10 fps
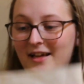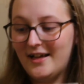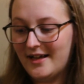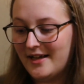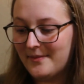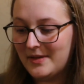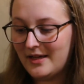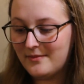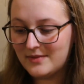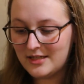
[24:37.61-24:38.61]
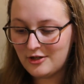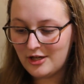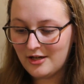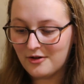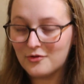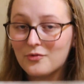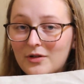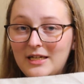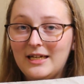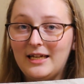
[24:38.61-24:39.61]
I'm stitching it on
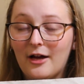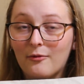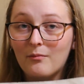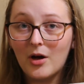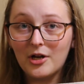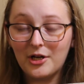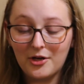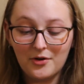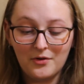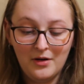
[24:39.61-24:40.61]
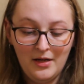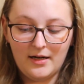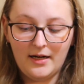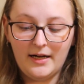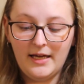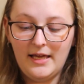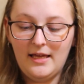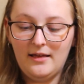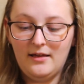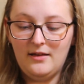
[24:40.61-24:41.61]
28 count Monaco.
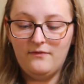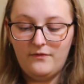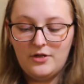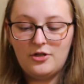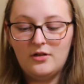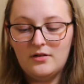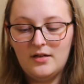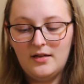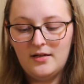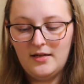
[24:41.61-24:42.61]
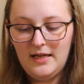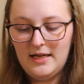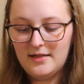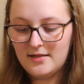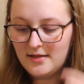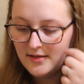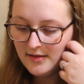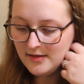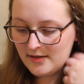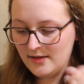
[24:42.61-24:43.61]
I envisioned it,
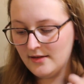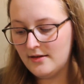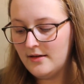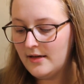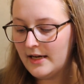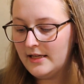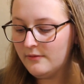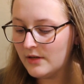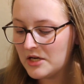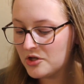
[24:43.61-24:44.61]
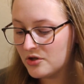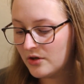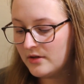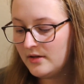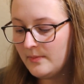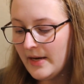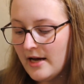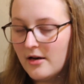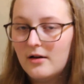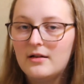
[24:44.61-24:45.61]
I think when I started the
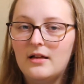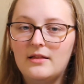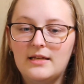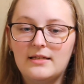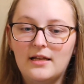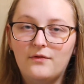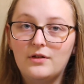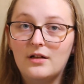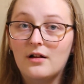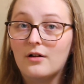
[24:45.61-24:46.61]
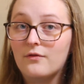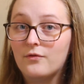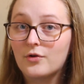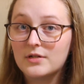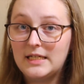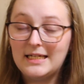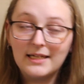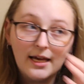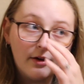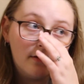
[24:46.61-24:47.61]
pattern, they said if you did it on a 14
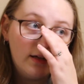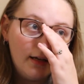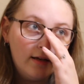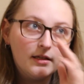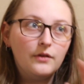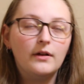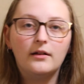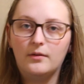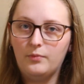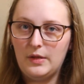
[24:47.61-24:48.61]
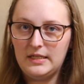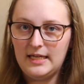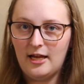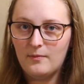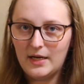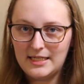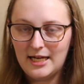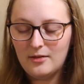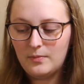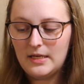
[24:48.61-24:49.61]
count, you'd end up with a 10 by
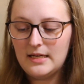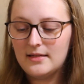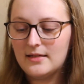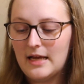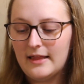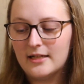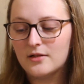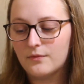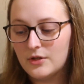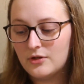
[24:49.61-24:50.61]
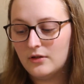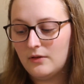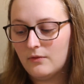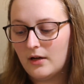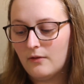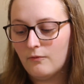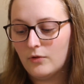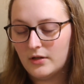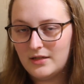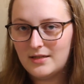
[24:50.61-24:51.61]
10 piece, and that's originally what I
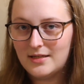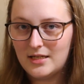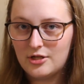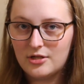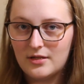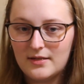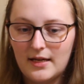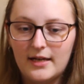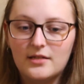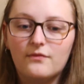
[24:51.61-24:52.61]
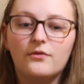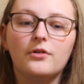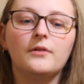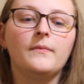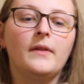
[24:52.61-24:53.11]
wanted to stitch the size for.